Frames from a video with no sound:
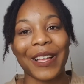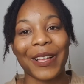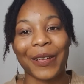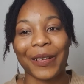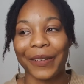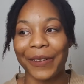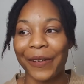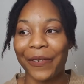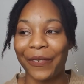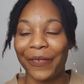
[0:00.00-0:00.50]

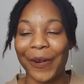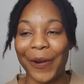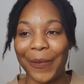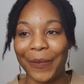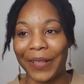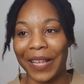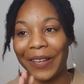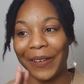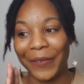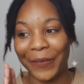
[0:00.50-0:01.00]
from
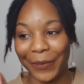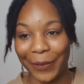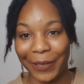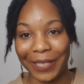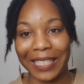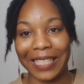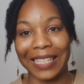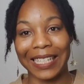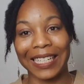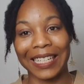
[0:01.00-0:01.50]
like
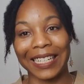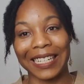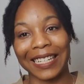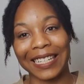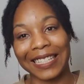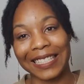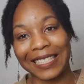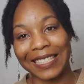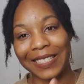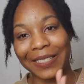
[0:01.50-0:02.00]
14
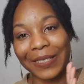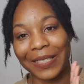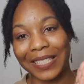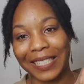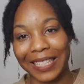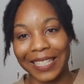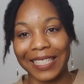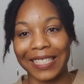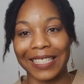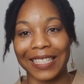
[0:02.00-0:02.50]
until
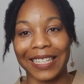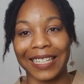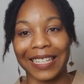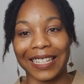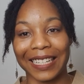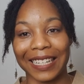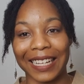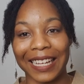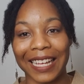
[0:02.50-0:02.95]
16